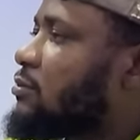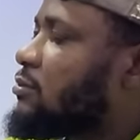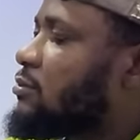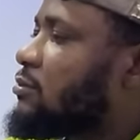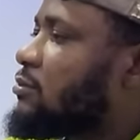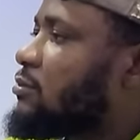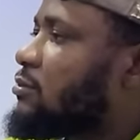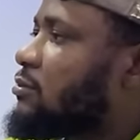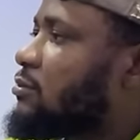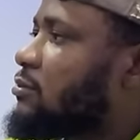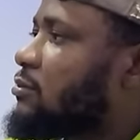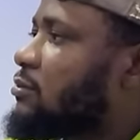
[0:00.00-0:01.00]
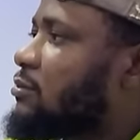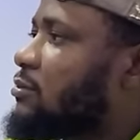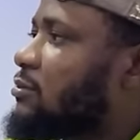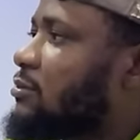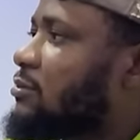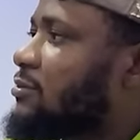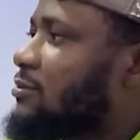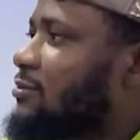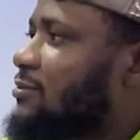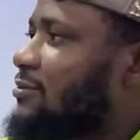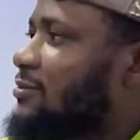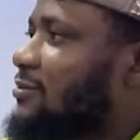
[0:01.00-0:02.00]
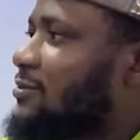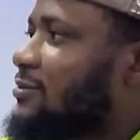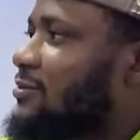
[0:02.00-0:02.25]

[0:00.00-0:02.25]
(silent)